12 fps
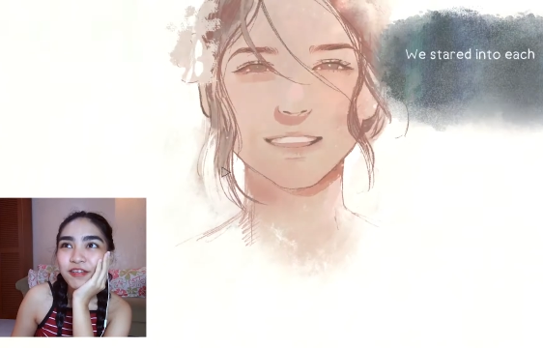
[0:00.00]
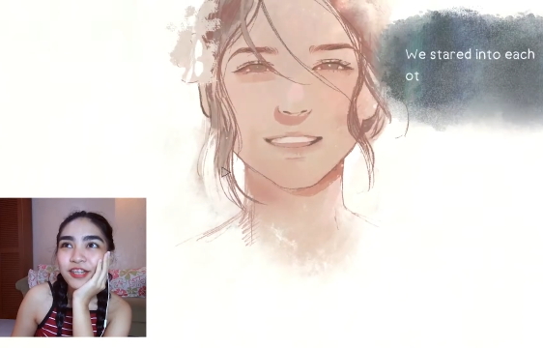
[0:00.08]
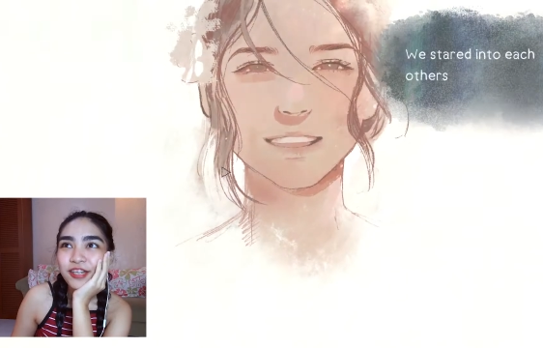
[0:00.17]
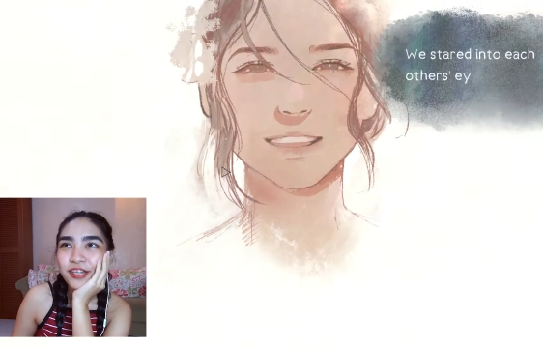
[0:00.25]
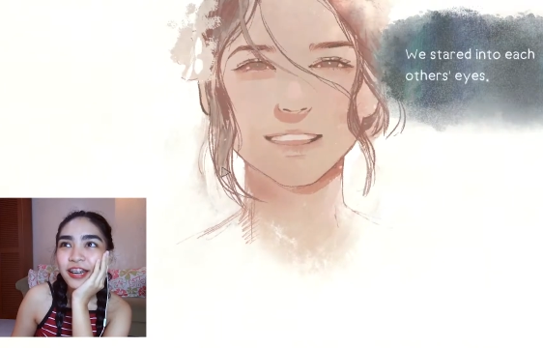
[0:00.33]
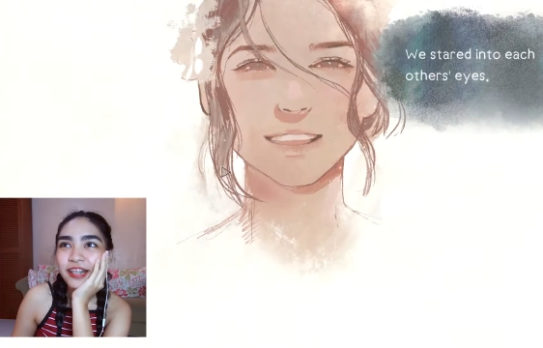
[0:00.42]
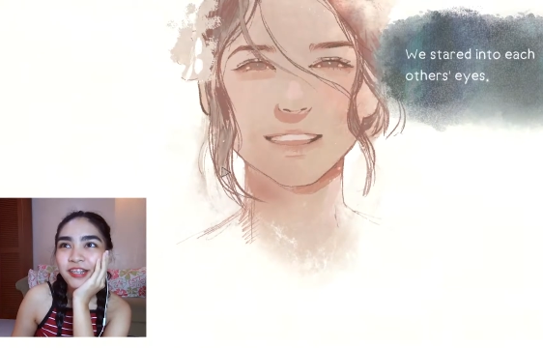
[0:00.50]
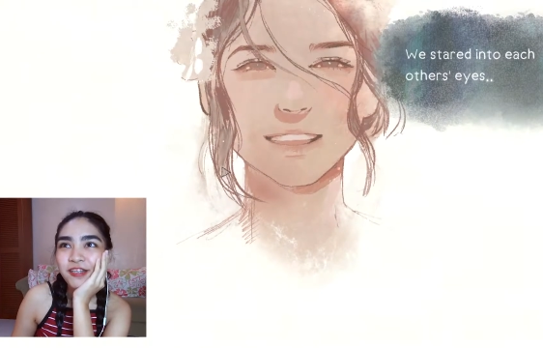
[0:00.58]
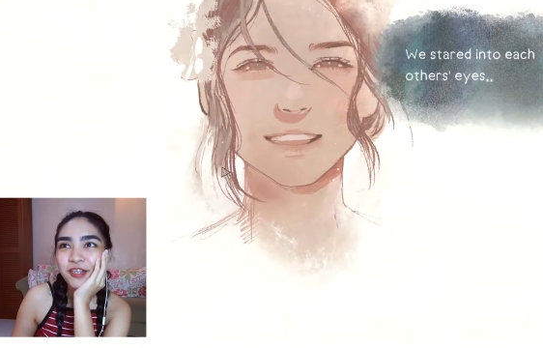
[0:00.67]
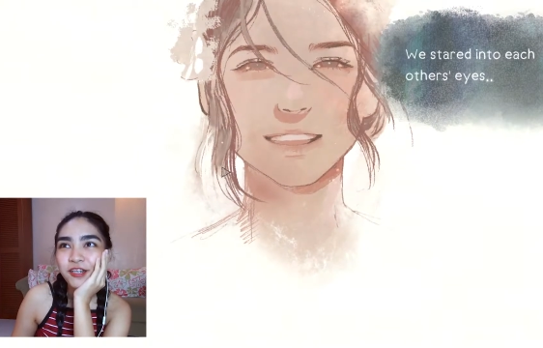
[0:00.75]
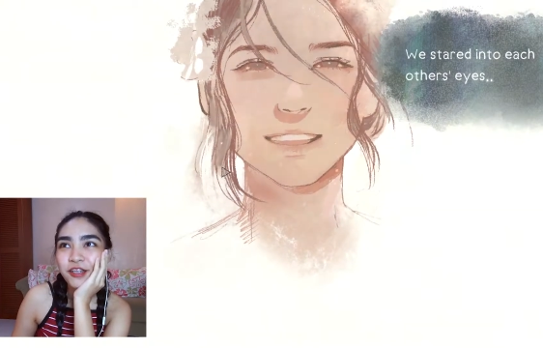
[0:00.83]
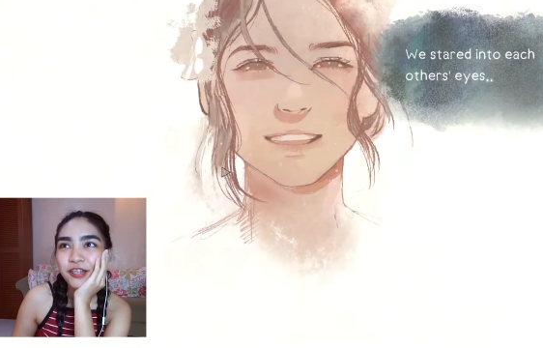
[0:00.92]
Speaker 1: stared into
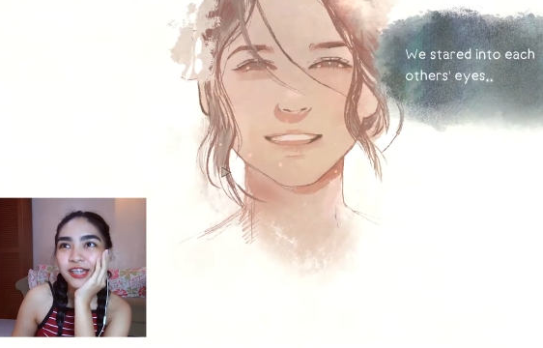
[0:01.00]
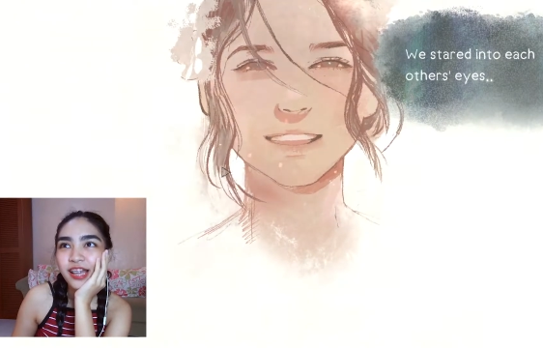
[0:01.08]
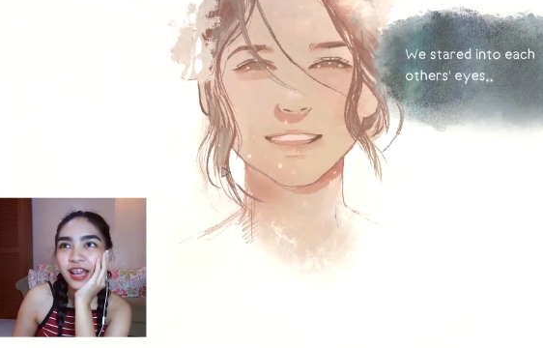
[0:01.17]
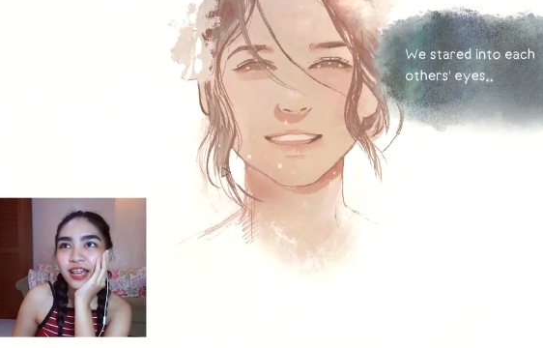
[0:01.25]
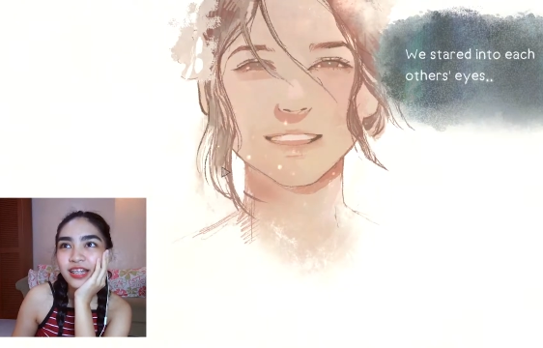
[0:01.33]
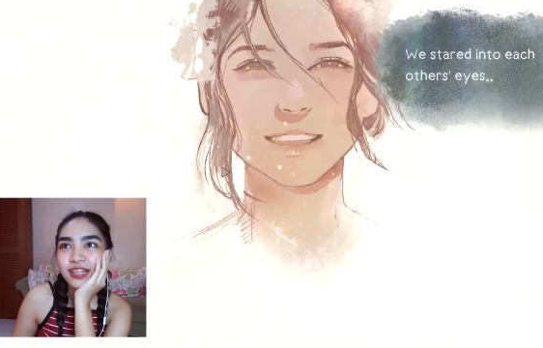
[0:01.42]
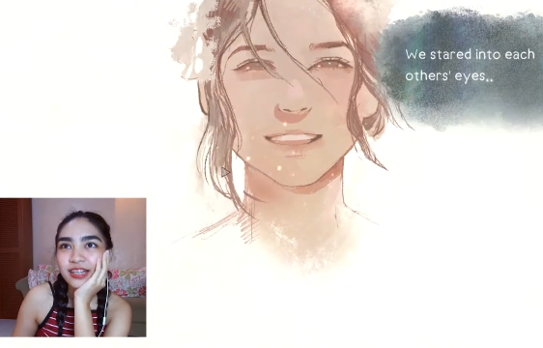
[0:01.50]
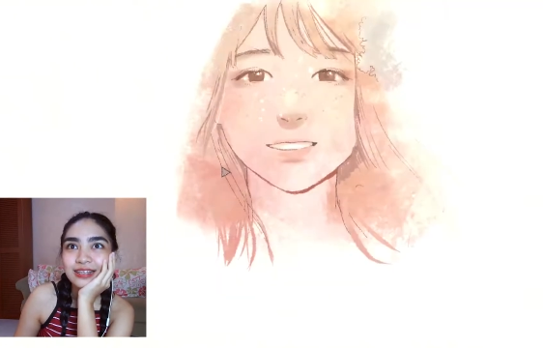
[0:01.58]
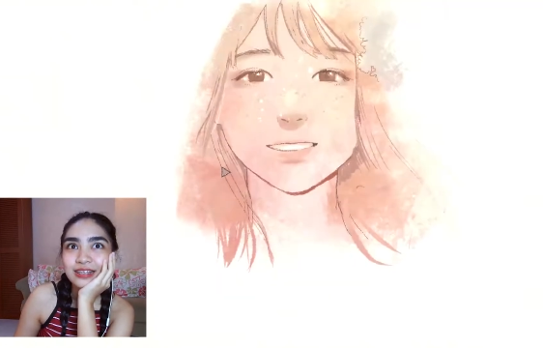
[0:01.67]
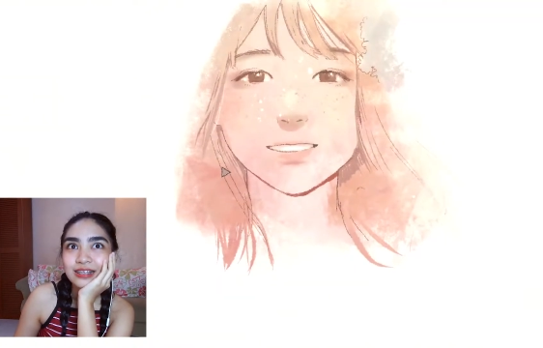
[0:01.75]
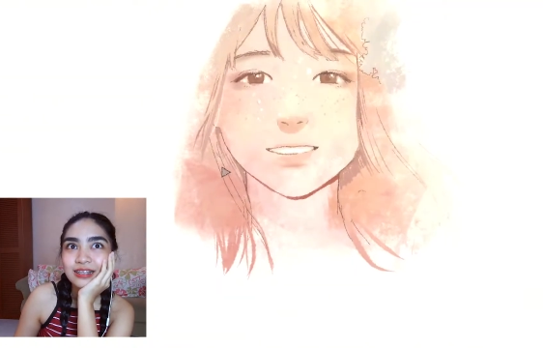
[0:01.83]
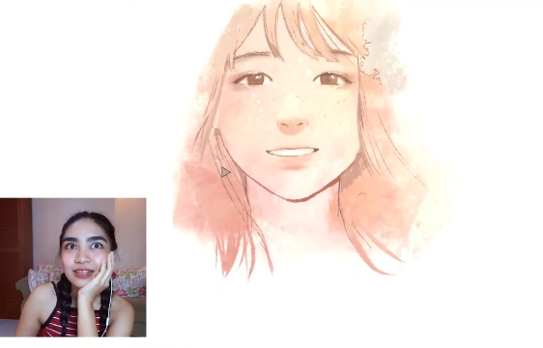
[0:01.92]
each other's eyes.
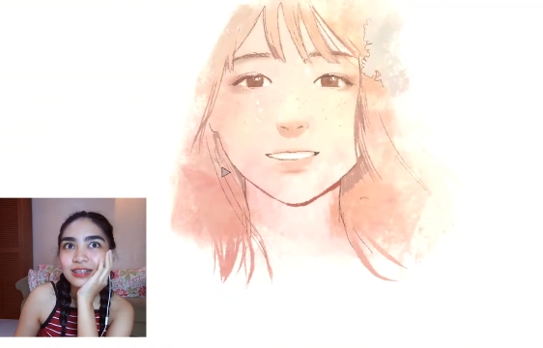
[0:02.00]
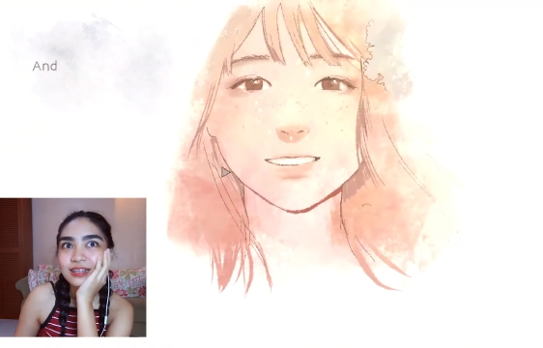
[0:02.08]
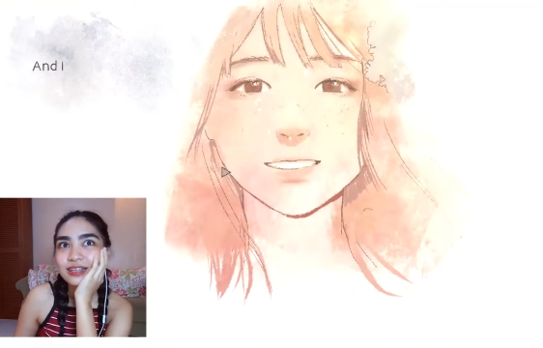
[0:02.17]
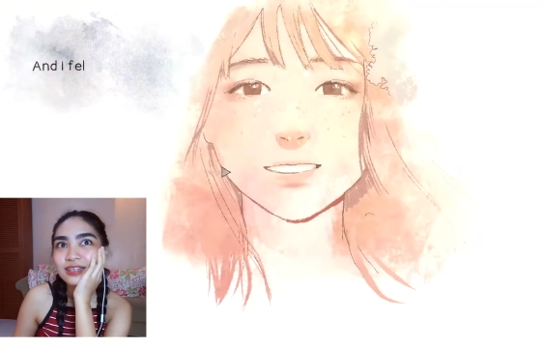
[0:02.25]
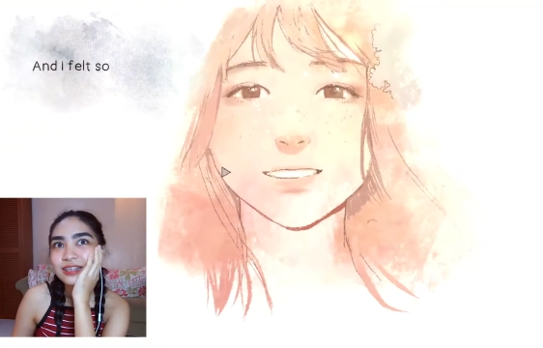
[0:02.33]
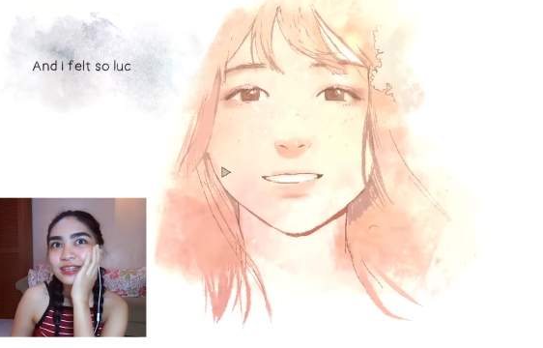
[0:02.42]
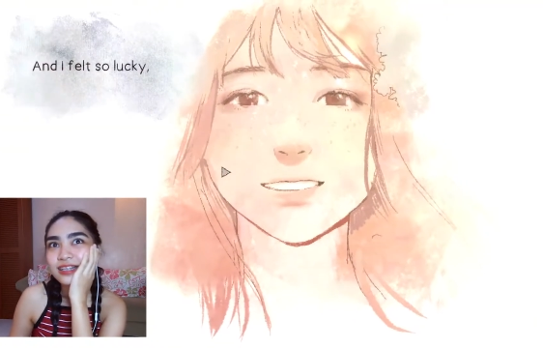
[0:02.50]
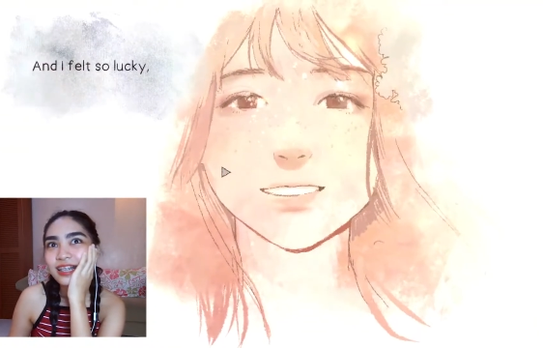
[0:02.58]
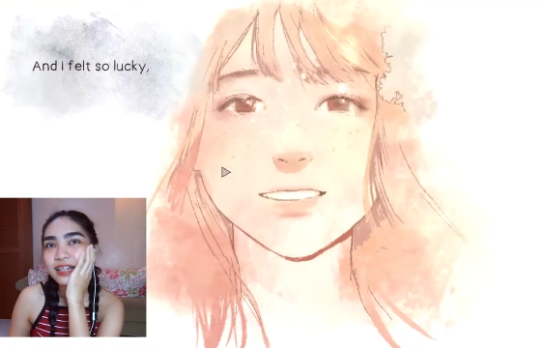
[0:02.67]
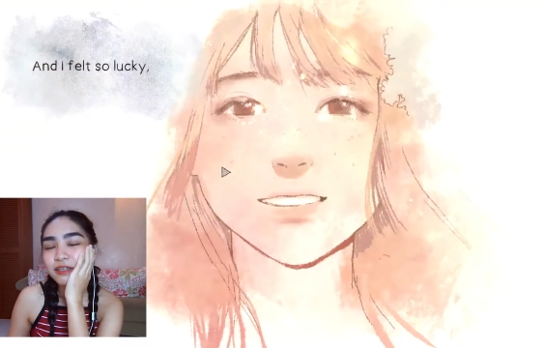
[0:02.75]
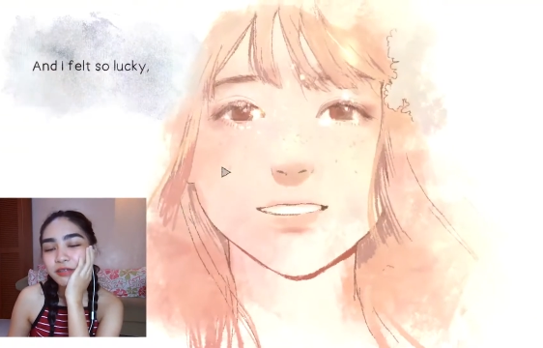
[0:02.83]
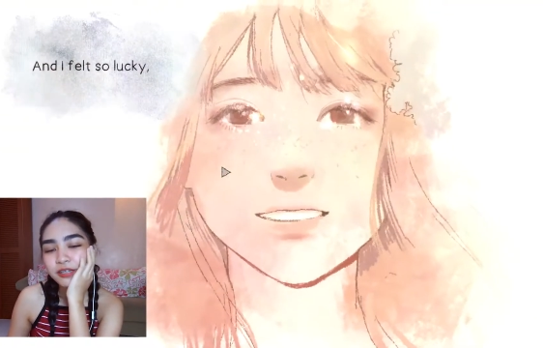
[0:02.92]

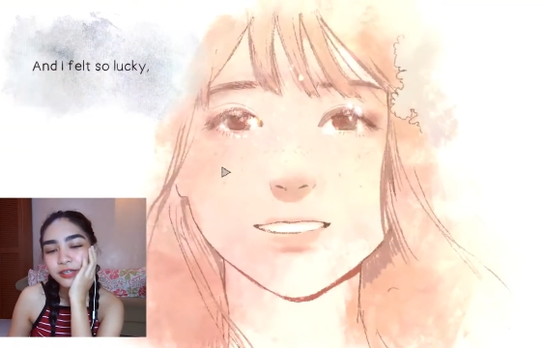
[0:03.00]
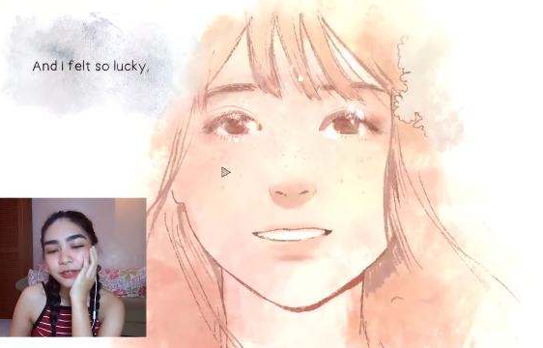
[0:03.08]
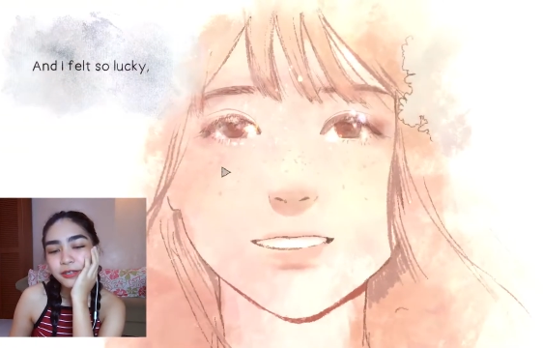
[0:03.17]
And I felt so